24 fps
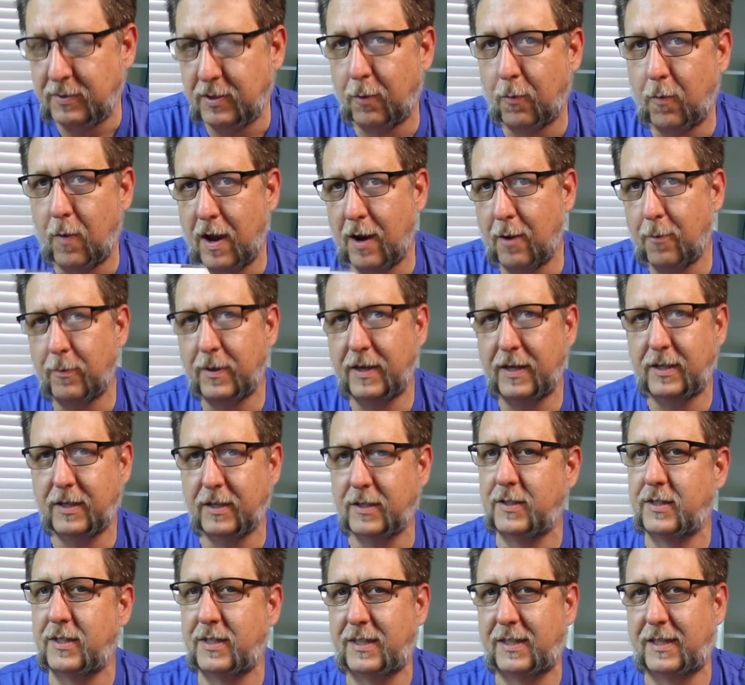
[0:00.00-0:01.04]
So why don't we
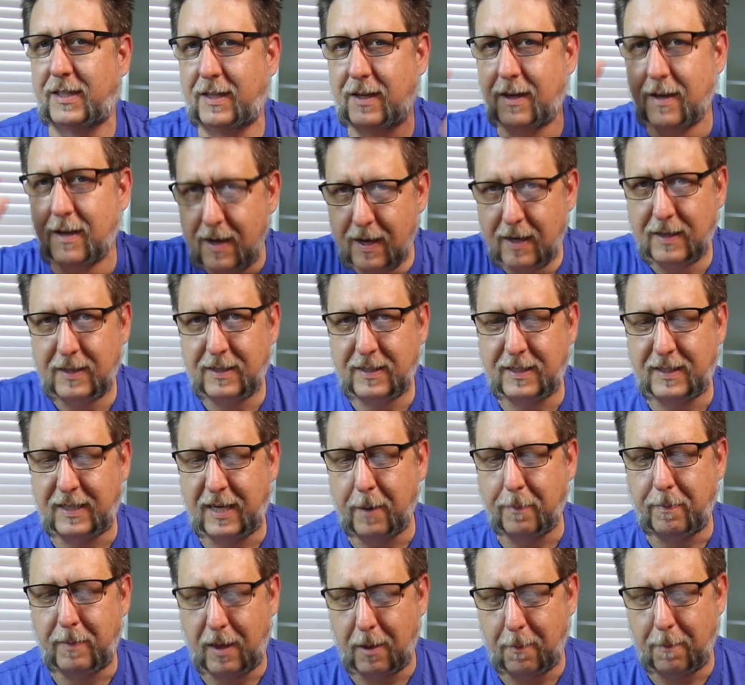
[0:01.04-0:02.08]
just
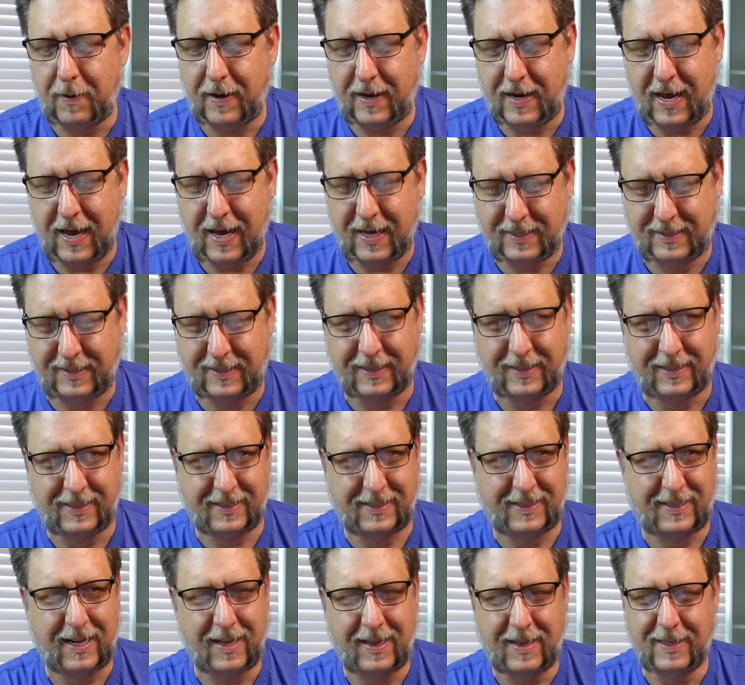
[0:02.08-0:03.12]
skip the BS and
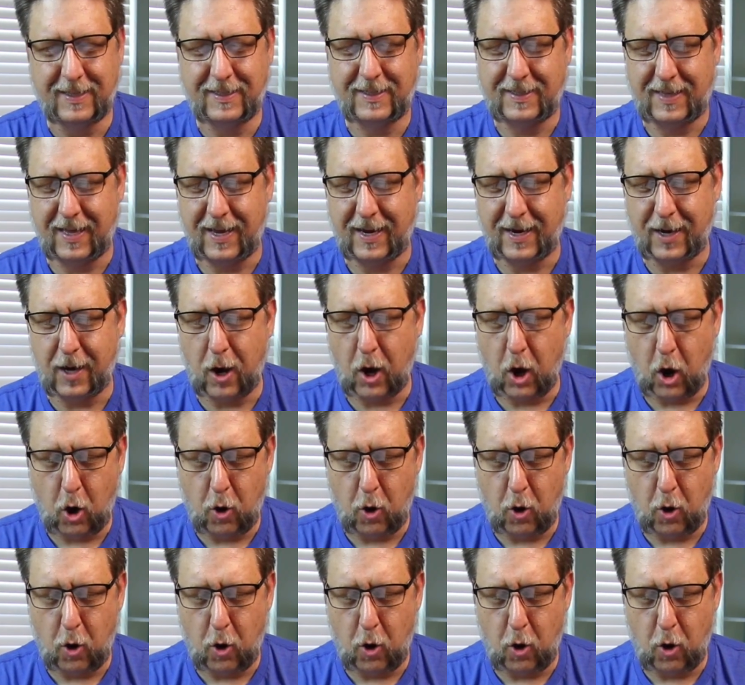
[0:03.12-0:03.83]
just get this thing